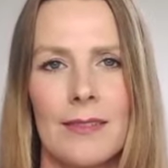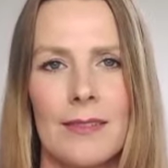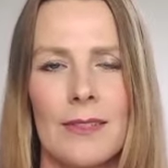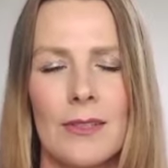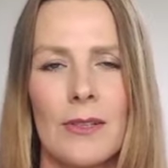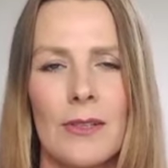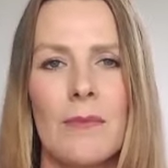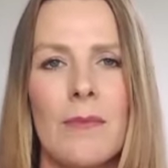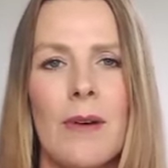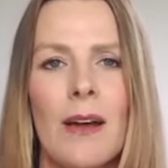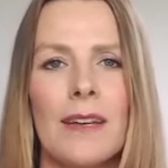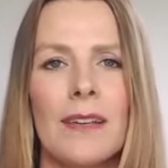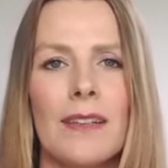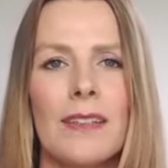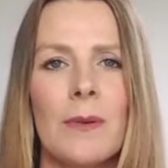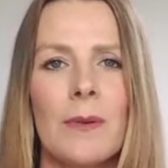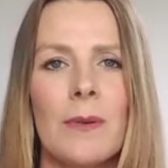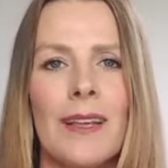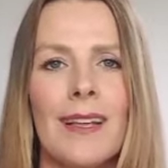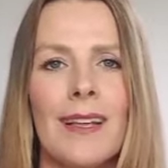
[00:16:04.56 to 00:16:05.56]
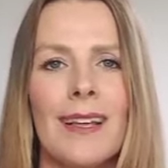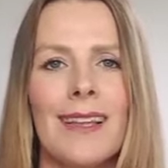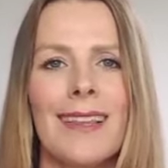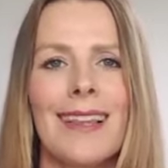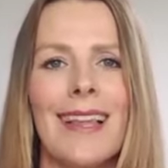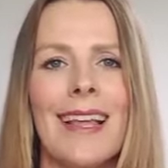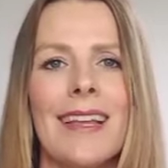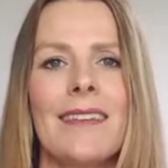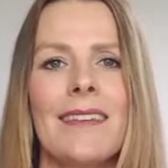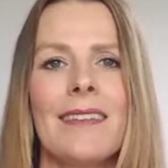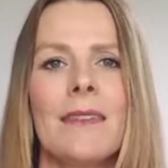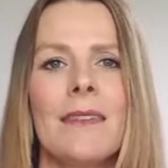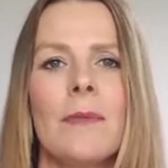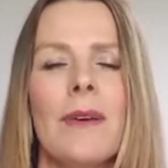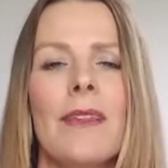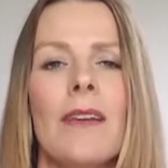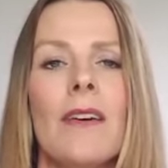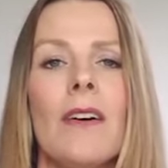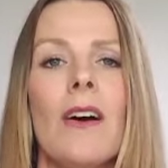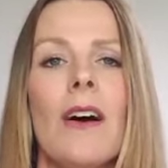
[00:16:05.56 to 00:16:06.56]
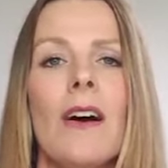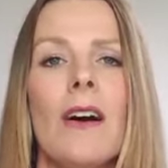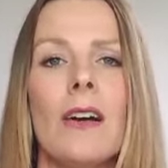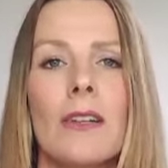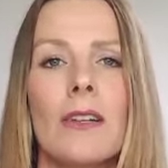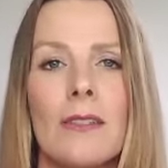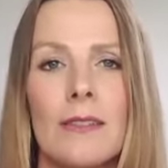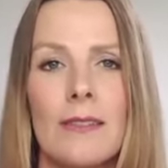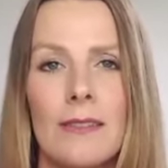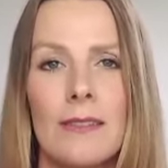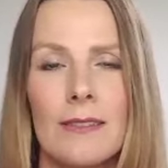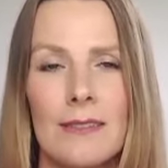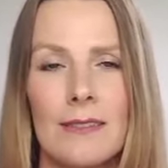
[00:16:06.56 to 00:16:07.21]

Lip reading: So the mind is being led by the heart.